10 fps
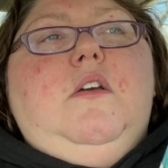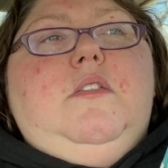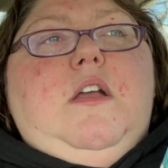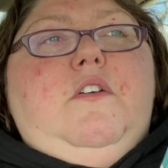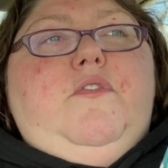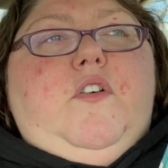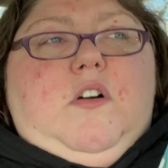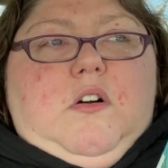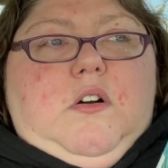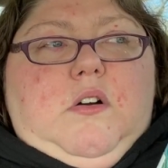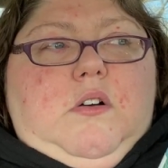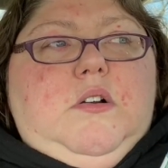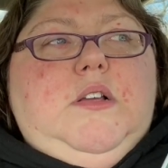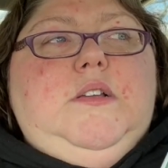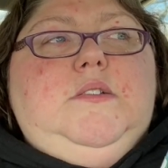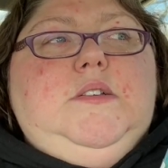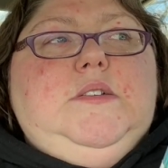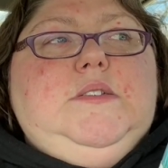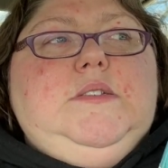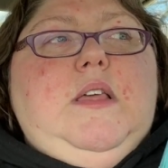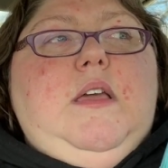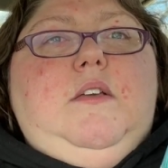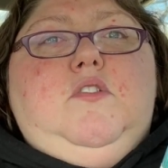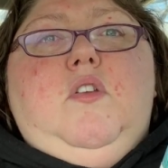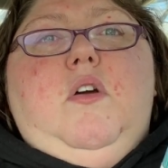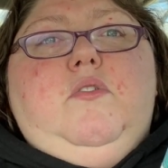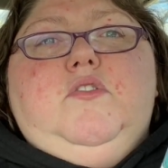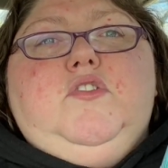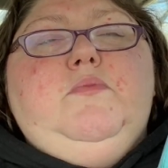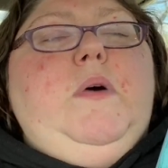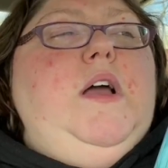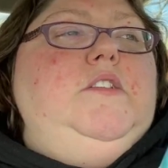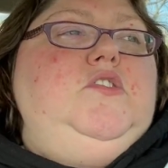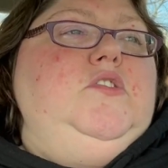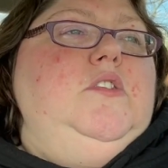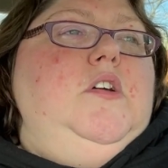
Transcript: there for her, and he's like, no, you're too much.